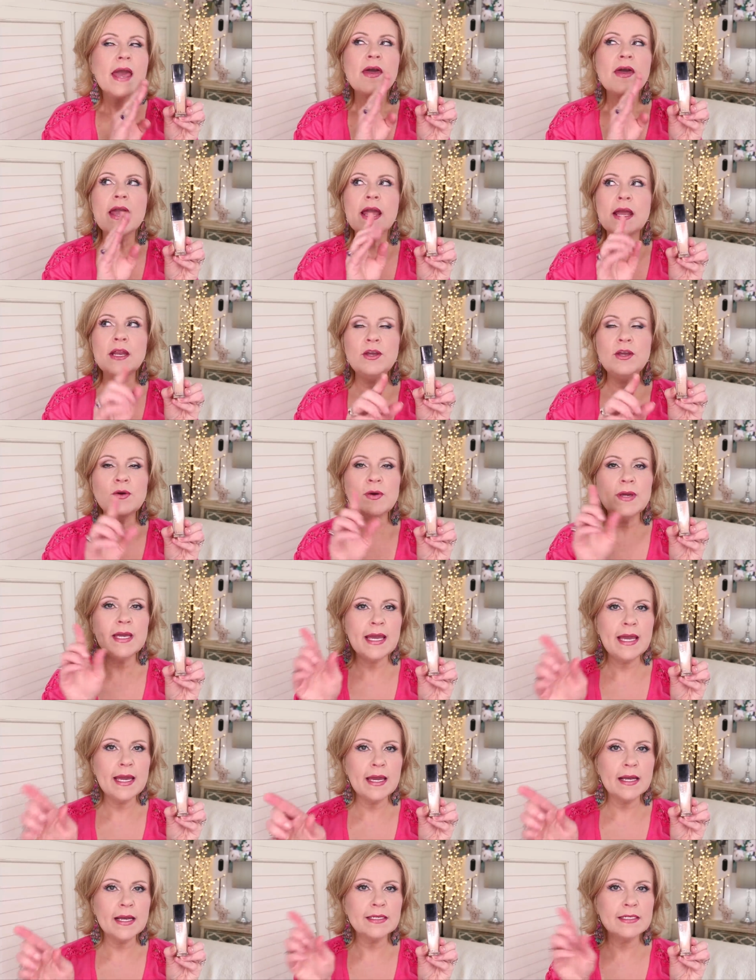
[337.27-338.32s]
and you
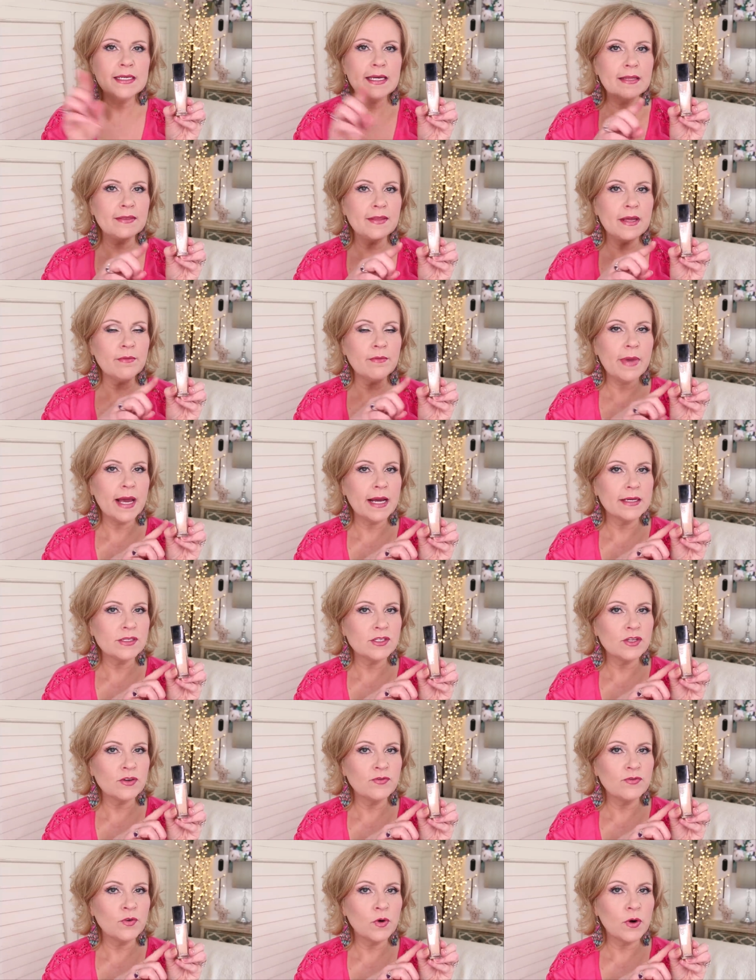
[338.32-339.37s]
can't get them at
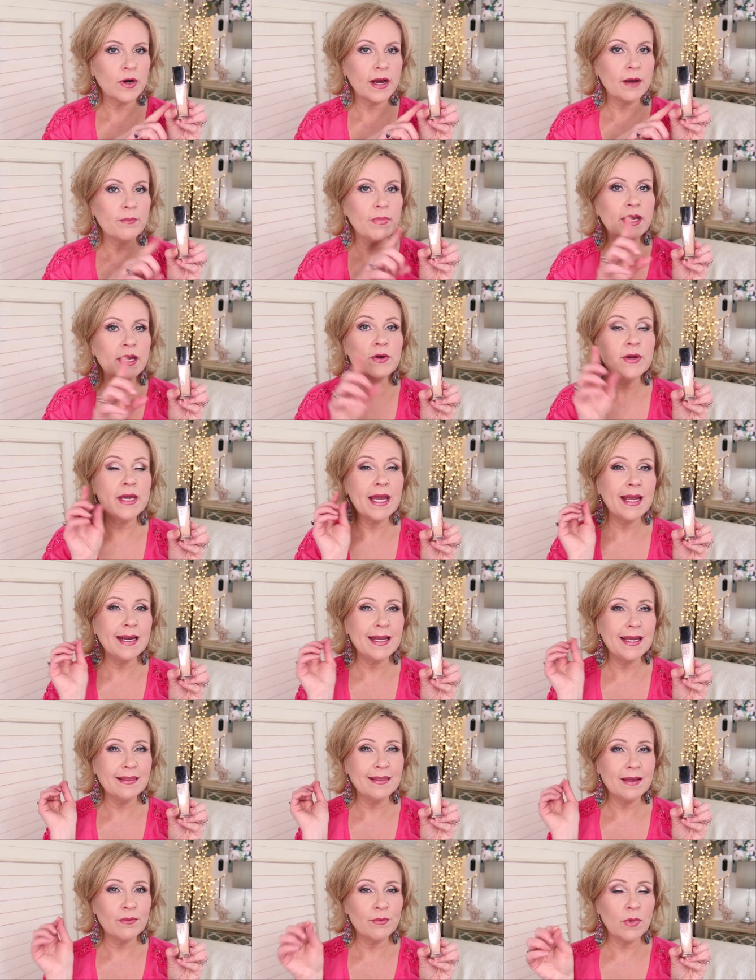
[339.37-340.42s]
Sephora, but you can
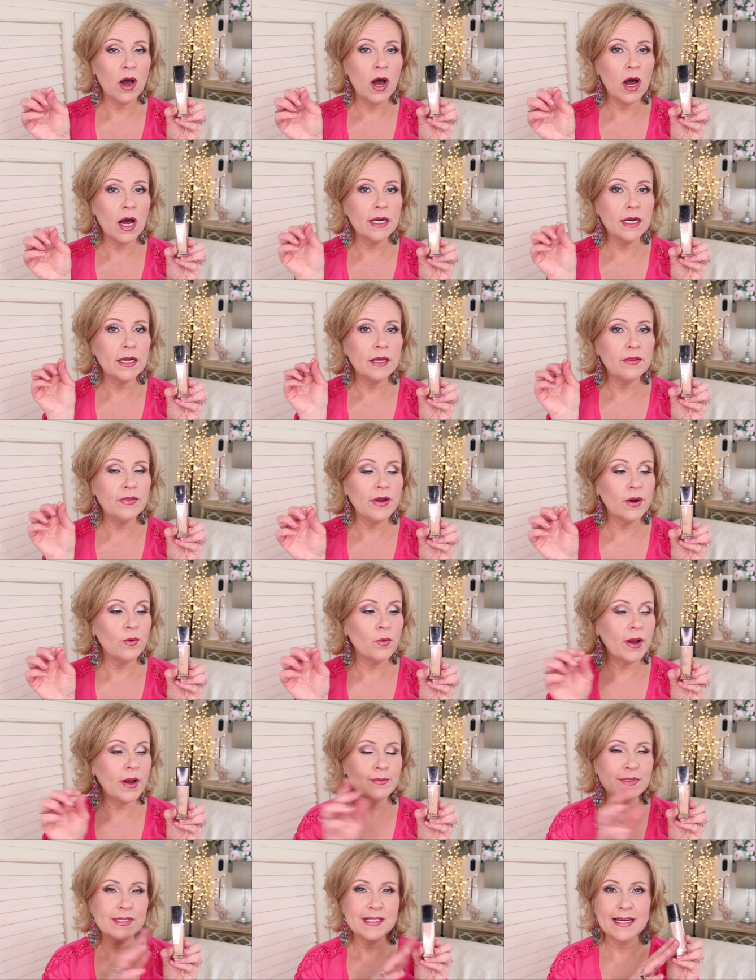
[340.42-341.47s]
get them on their
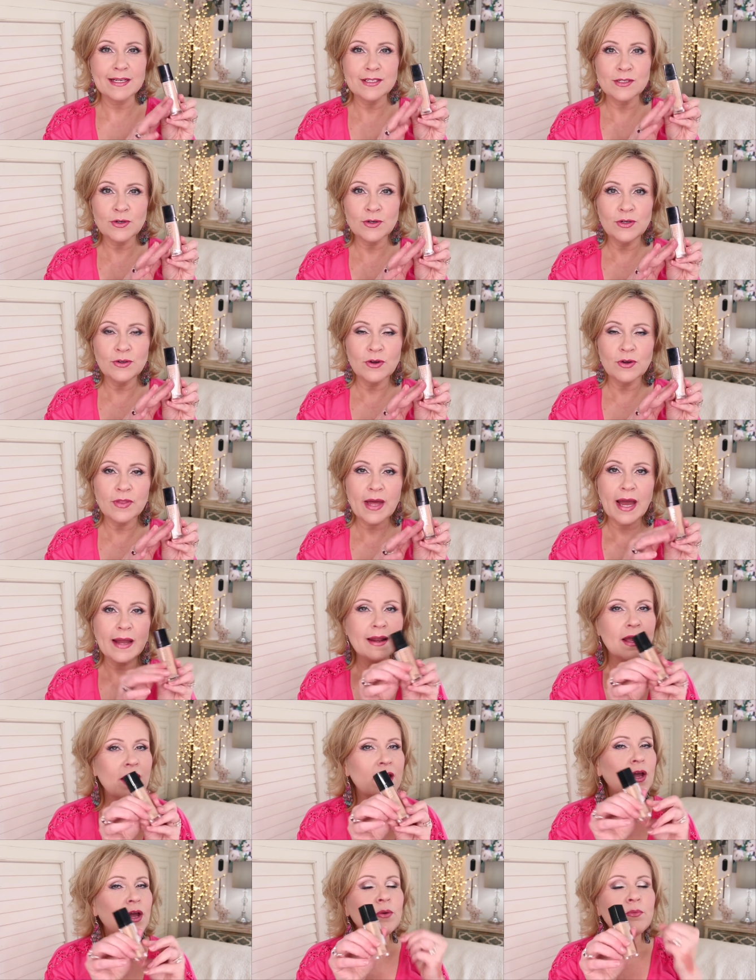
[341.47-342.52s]
website, so you know that
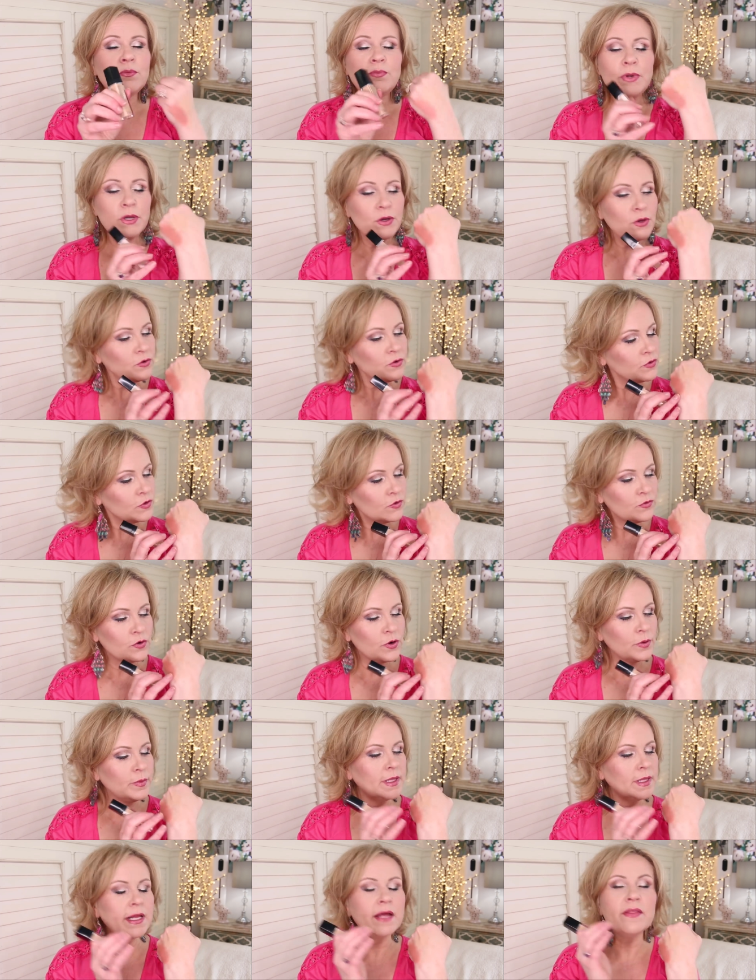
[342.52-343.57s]
beautiful
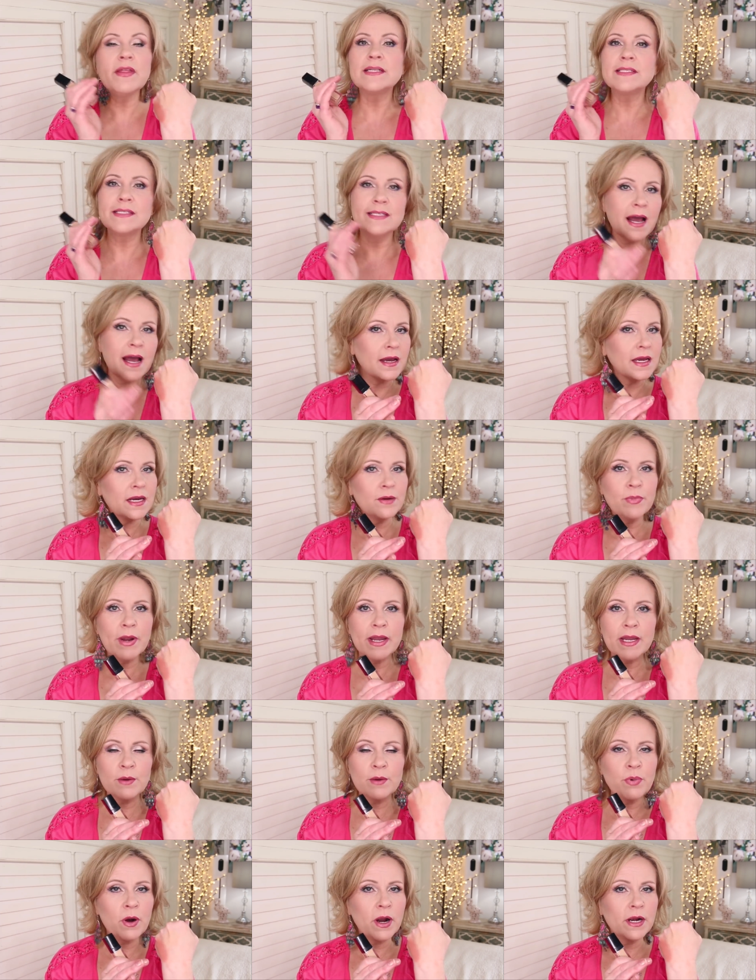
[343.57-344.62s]
formula that's not going to break
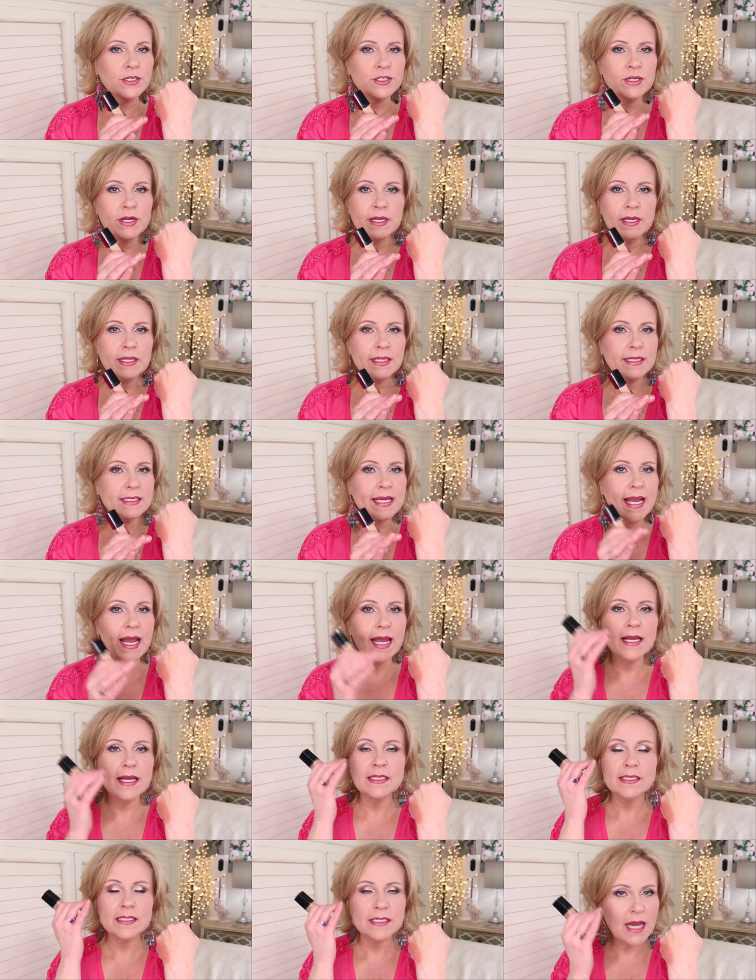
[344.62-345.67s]
apart during the day
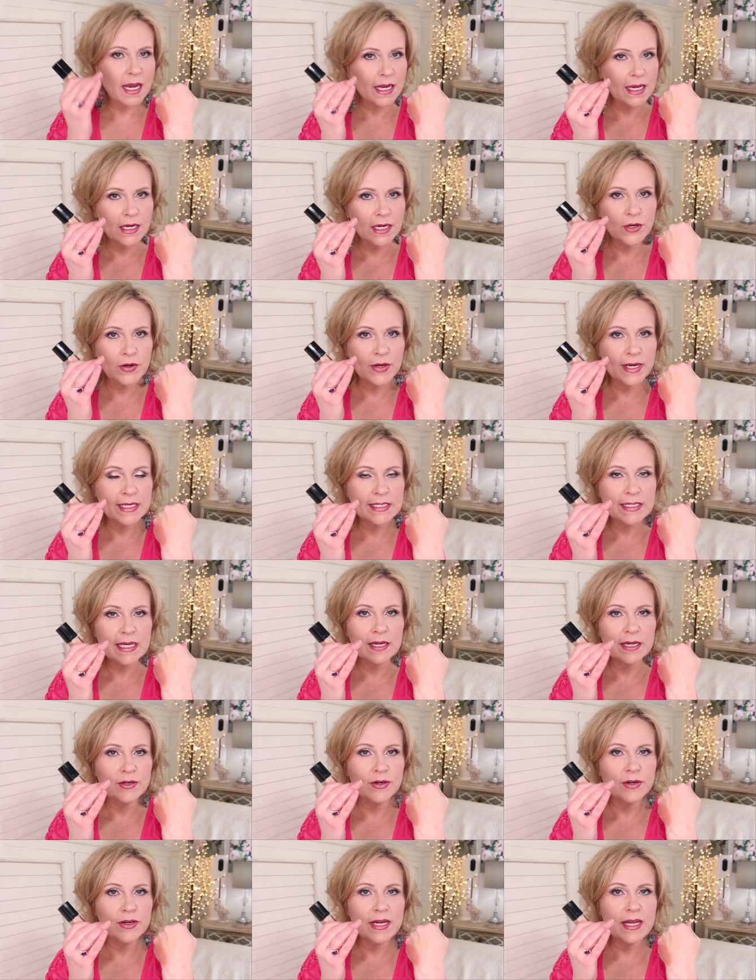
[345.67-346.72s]
it's not going to crease
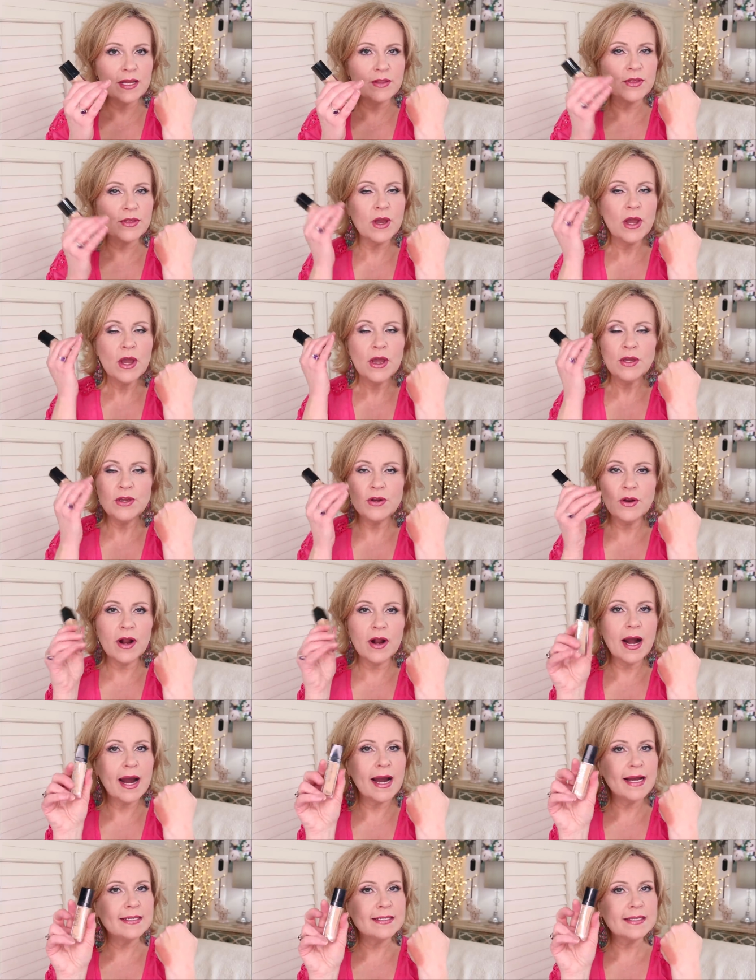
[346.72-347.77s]
underneath your
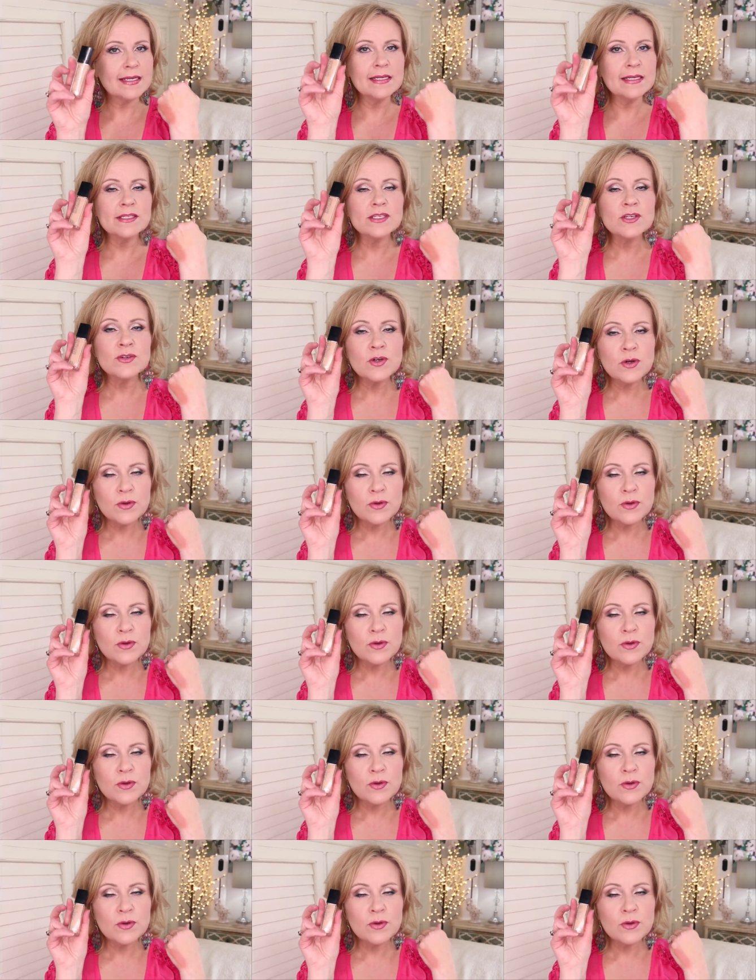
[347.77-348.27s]
eyes it's